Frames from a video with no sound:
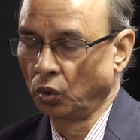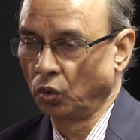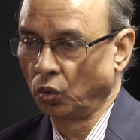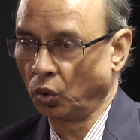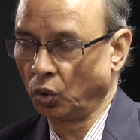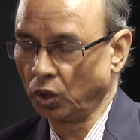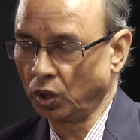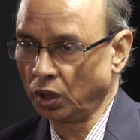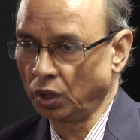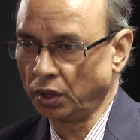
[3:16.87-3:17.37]

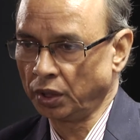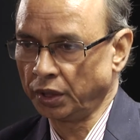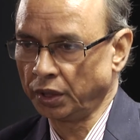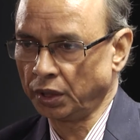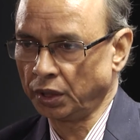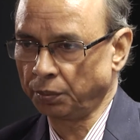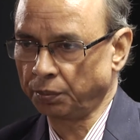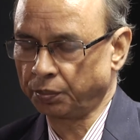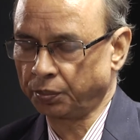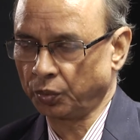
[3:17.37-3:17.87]

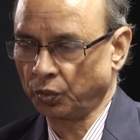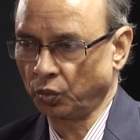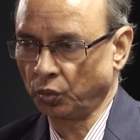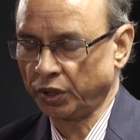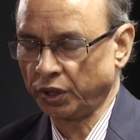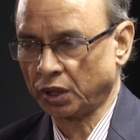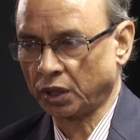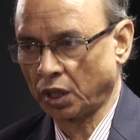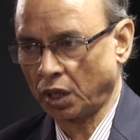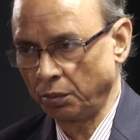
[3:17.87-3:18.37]
Only
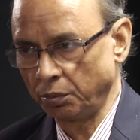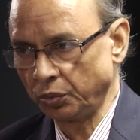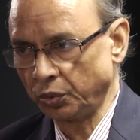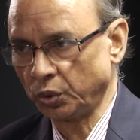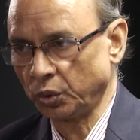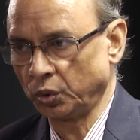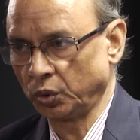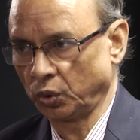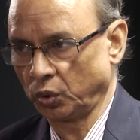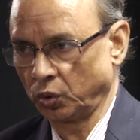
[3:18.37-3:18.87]
we come
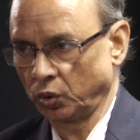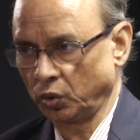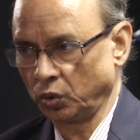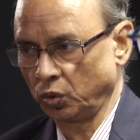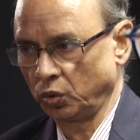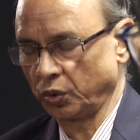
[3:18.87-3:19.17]
to know